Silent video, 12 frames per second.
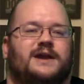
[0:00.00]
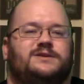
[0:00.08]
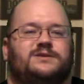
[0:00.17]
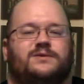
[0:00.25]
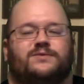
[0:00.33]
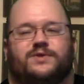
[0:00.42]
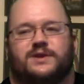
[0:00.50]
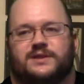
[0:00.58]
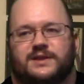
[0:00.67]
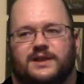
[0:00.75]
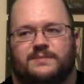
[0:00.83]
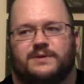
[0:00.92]
I don't
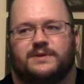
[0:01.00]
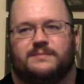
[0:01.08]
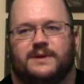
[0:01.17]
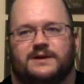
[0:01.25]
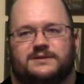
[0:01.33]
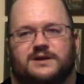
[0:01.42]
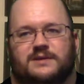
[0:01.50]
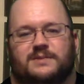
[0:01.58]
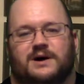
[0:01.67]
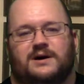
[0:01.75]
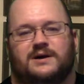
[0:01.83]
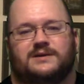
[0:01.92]
think that they put the belt on
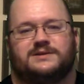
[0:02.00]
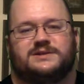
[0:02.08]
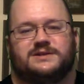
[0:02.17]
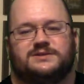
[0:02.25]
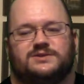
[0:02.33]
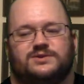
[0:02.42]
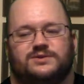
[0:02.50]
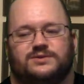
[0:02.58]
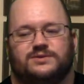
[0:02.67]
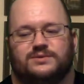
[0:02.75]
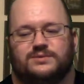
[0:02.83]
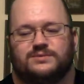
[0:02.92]
Mahal just
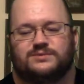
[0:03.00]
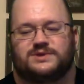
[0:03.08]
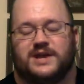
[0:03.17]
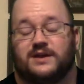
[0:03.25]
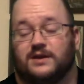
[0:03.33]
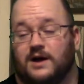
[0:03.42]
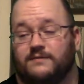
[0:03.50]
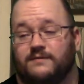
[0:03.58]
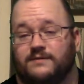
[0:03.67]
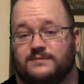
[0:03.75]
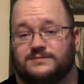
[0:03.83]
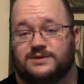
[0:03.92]
to take it off
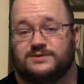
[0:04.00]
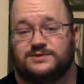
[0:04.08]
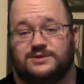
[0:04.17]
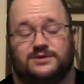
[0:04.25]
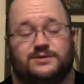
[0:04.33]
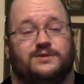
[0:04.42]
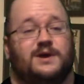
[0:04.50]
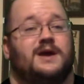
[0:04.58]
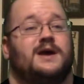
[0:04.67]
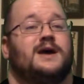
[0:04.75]
of him so soon.